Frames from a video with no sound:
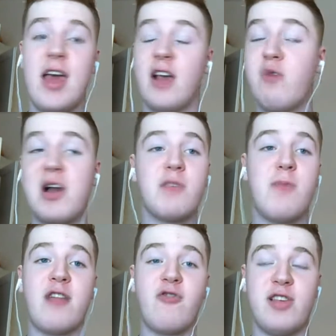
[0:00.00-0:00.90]
as well as
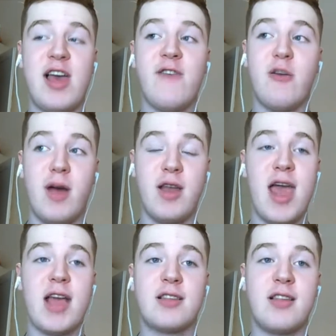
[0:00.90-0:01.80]
Patrice Evra, my
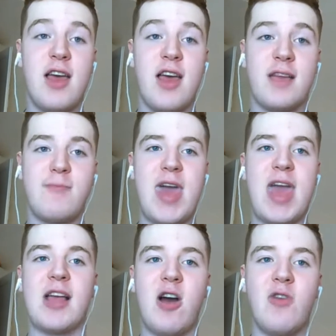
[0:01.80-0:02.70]
next
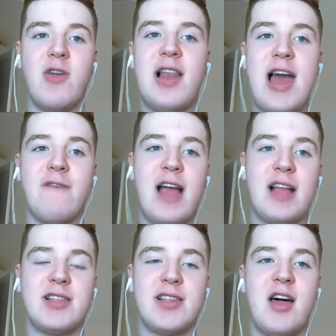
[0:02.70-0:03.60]
pick, on the
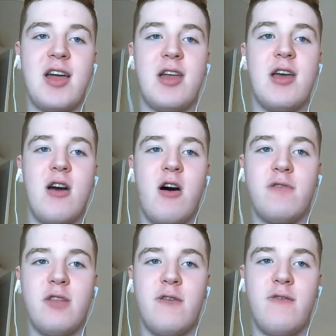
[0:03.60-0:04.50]
left-hand side
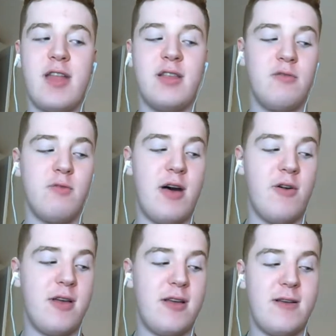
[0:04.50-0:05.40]
of the defence as well,